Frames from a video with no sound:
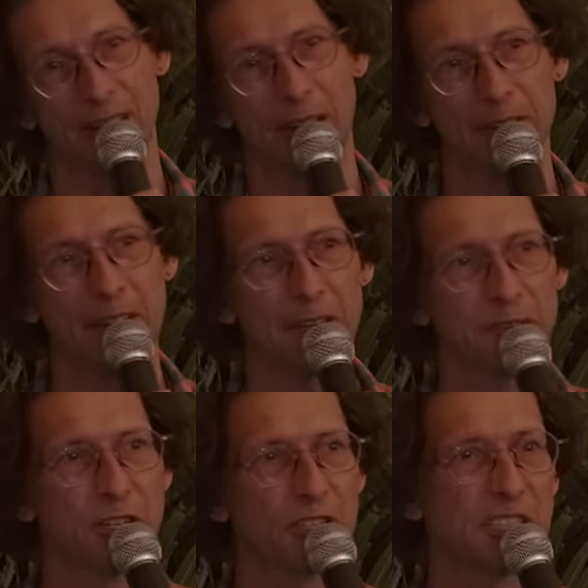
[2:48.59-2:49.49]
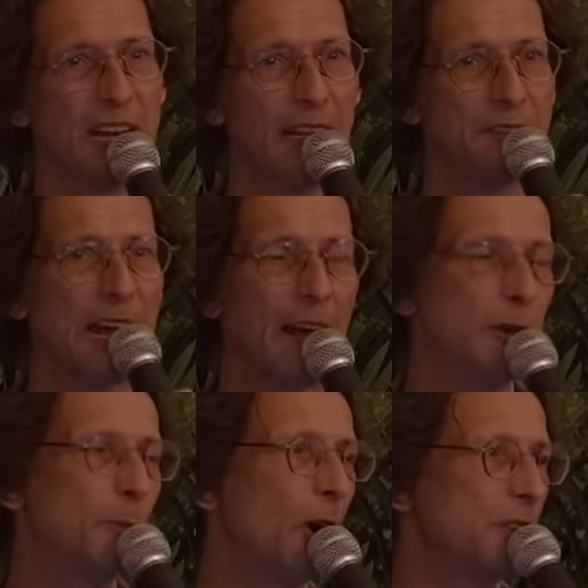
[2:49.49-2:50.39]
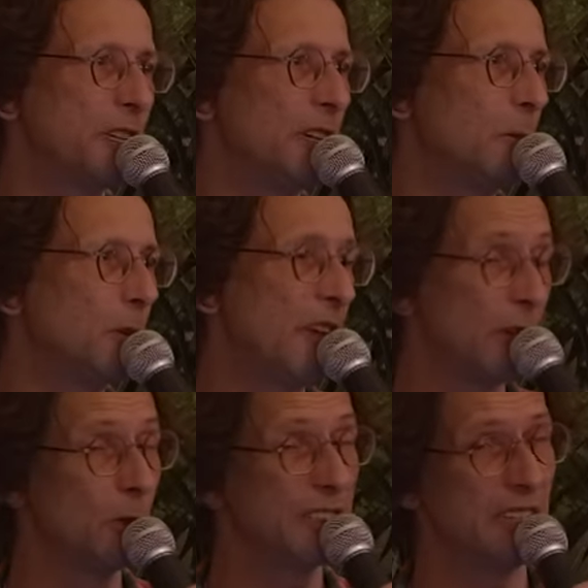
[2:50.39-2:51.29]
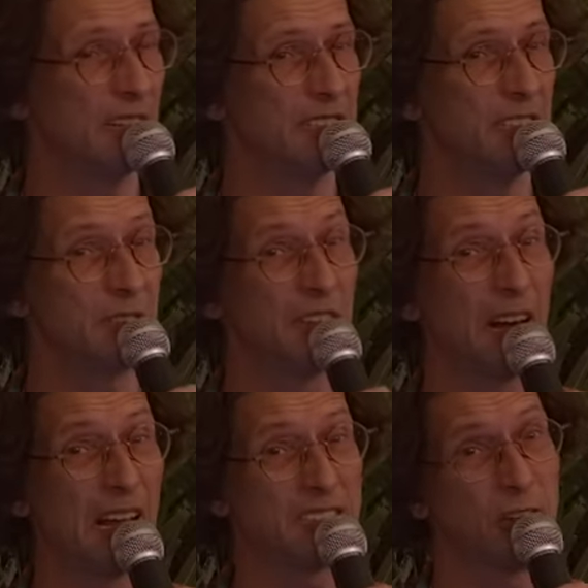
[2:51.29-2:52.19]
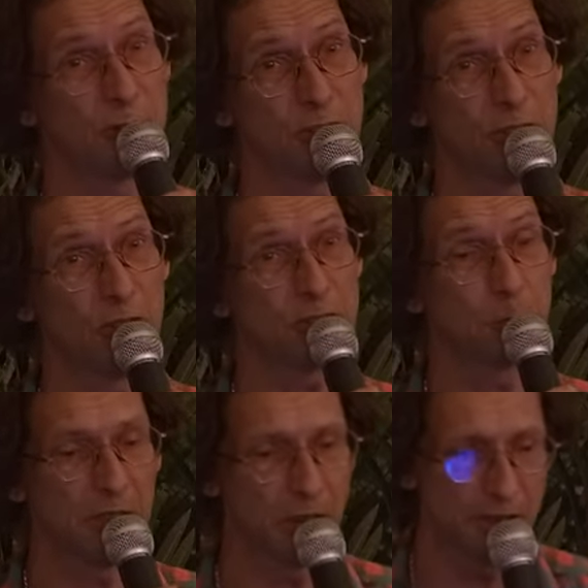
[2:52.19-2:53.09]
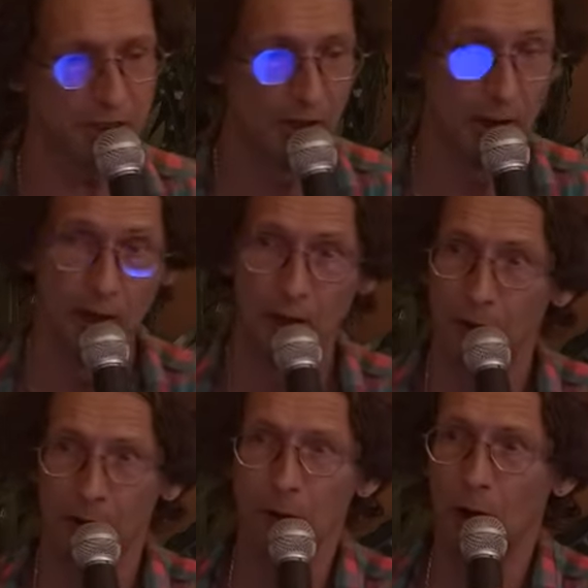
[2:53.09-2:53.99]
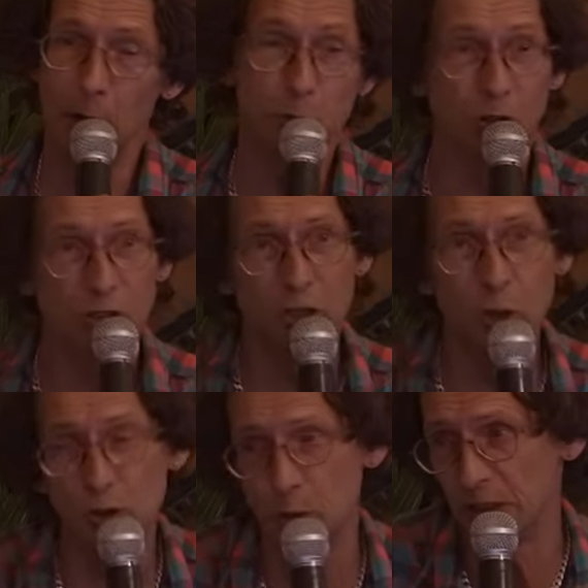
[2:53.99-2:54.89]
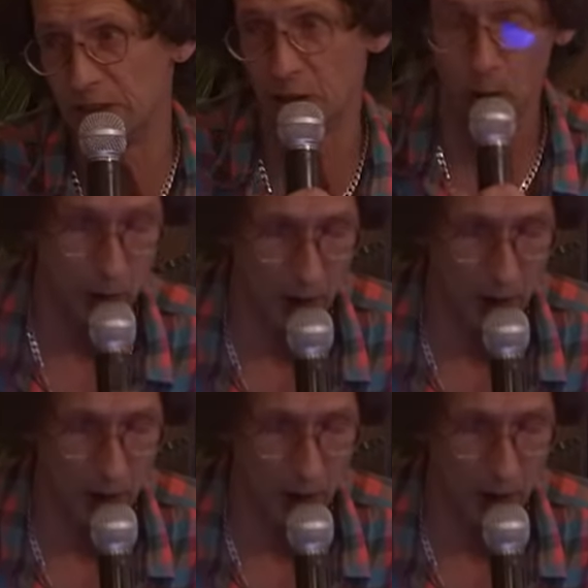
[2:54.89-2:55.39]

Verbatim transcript: And they've just slayed everybody with their utilities for the last hundred years, because you know, I was watching a YouTube video